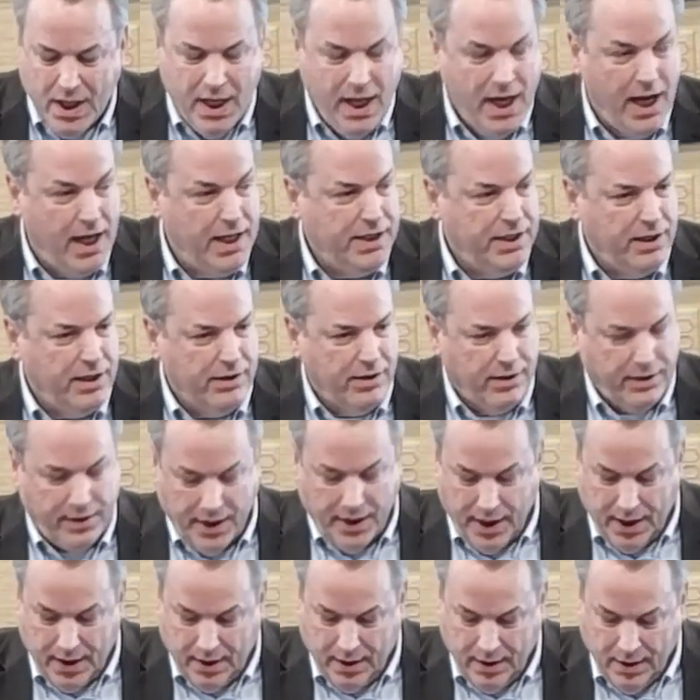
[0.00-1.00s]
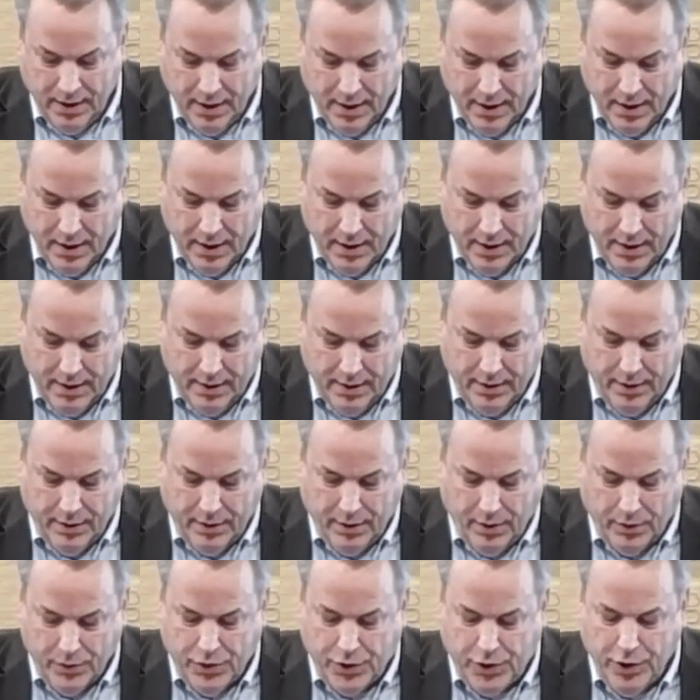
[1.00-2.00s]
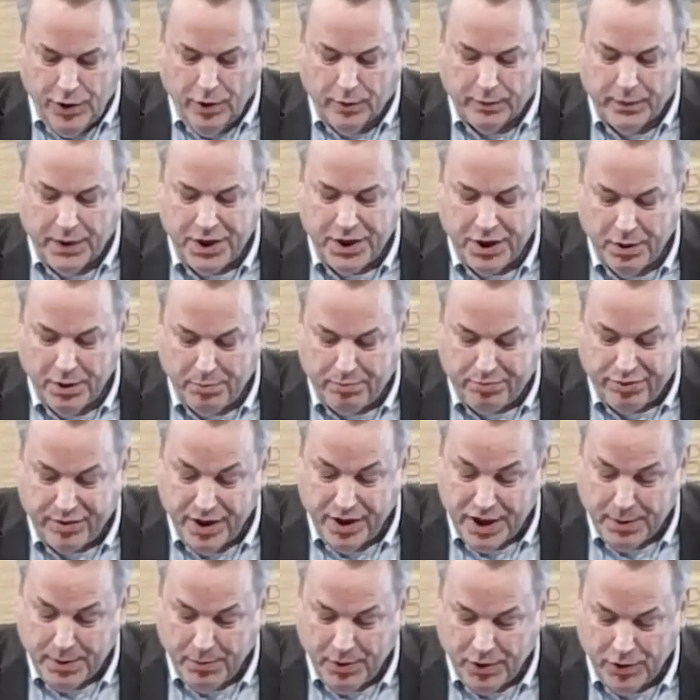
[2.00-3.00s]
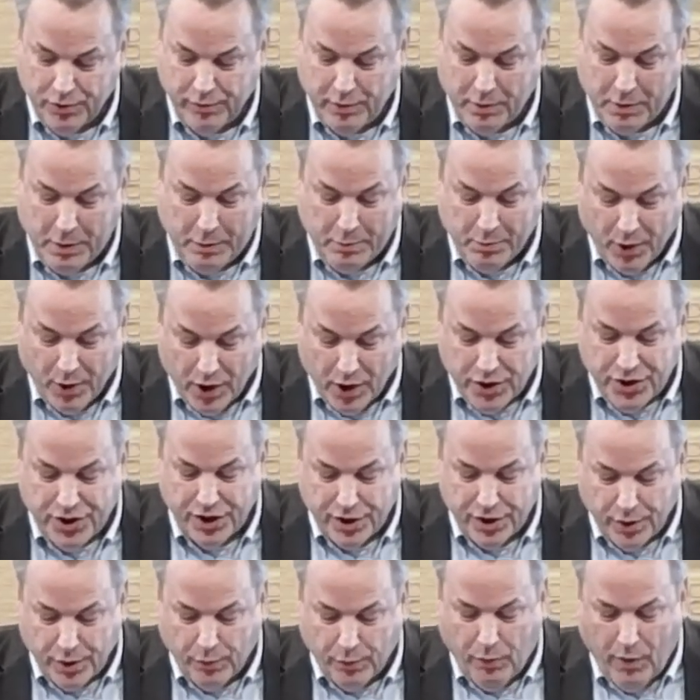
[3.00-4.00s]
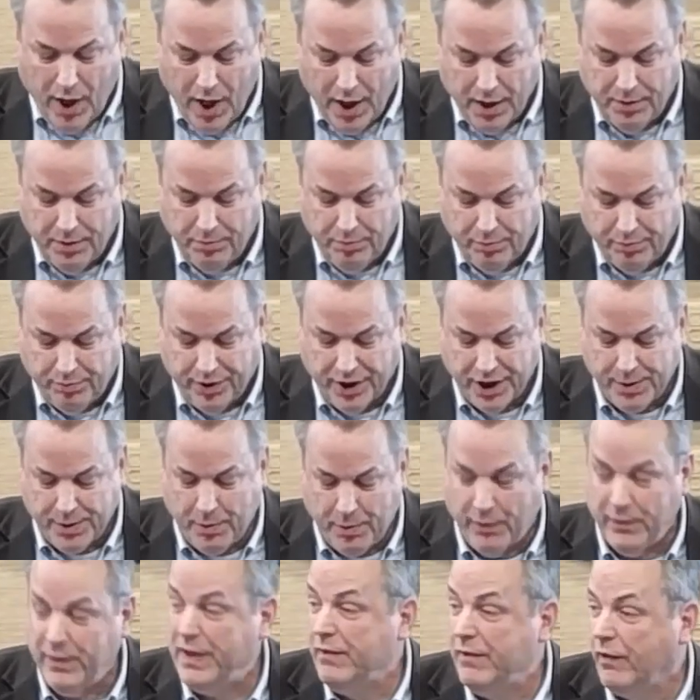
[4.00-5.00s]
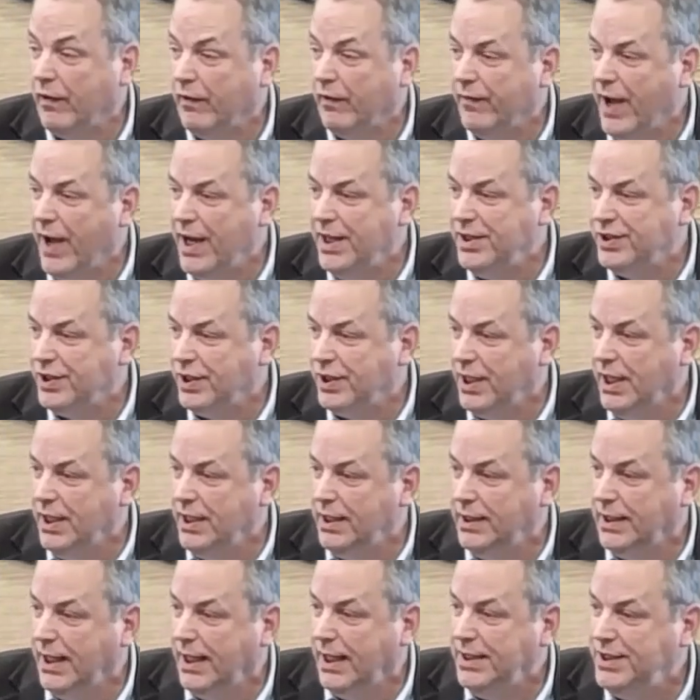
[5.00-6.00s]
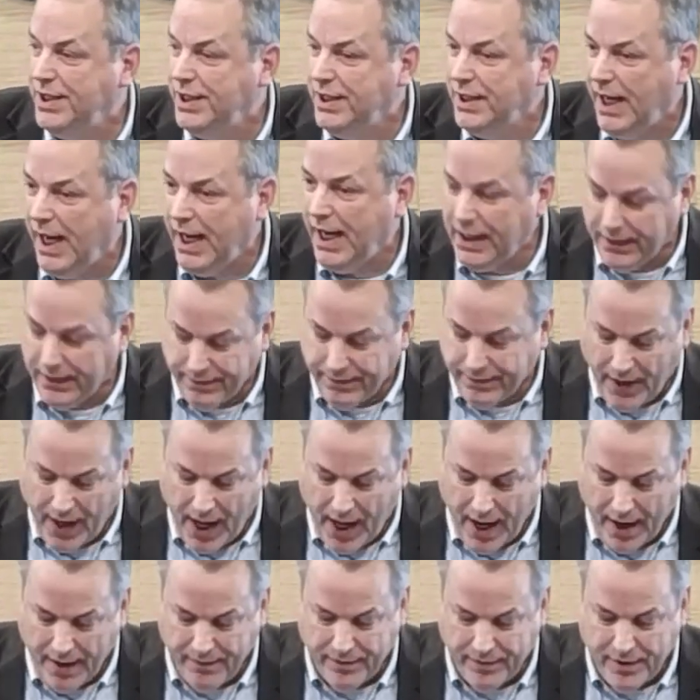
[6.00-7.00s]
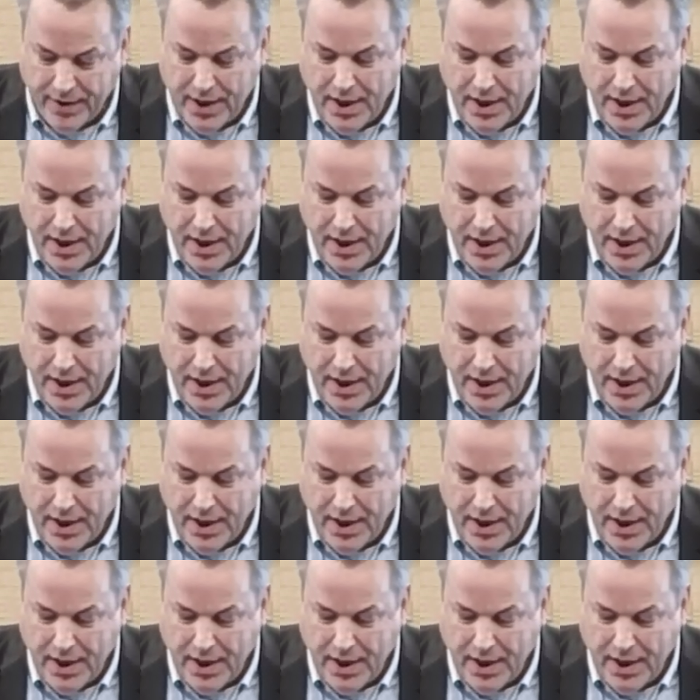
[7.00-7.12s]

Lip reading: And the other thing, those two original principles would be merged into one principle when they were revised again in 1985